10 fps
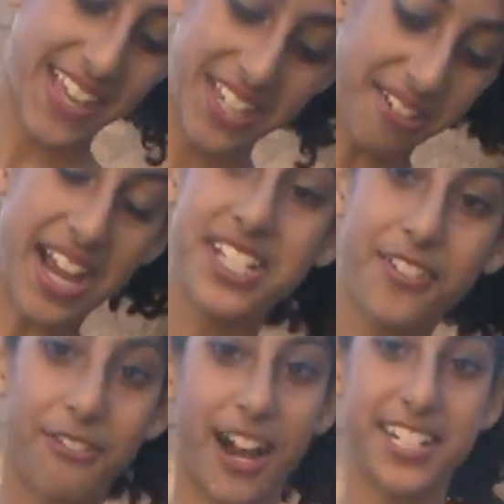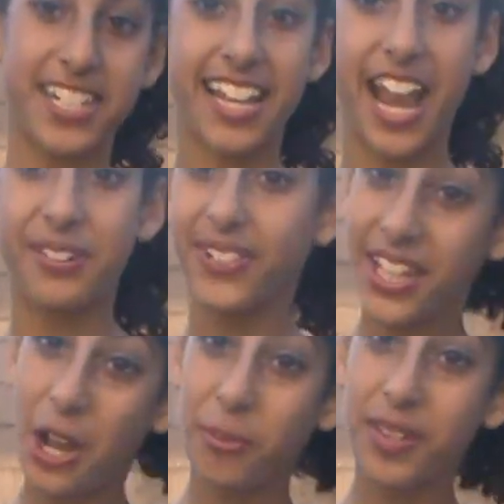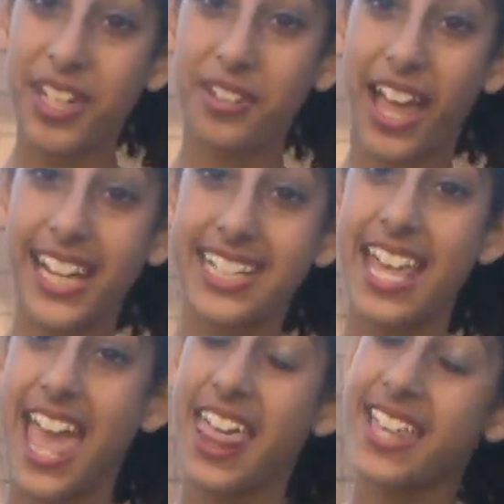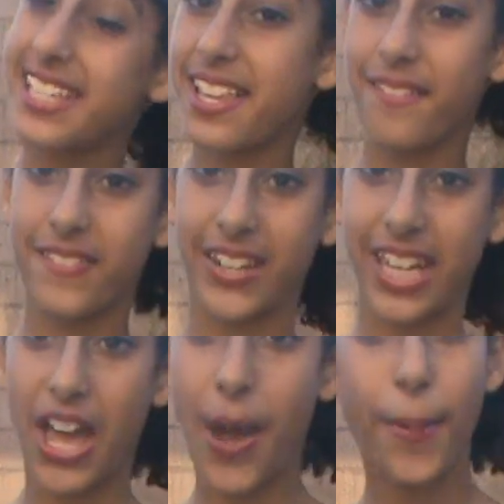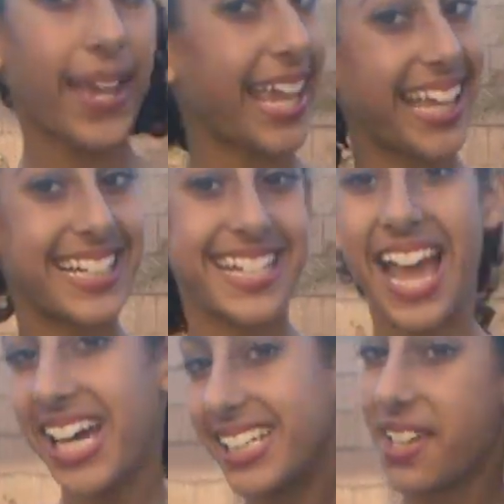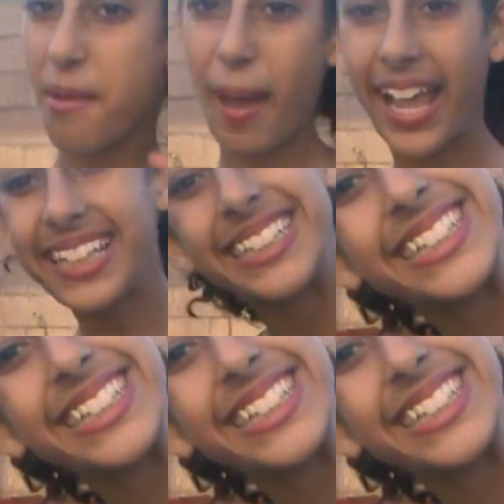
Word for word: thank you guys for watching. I really hope that you liked this video, and yeah, bye.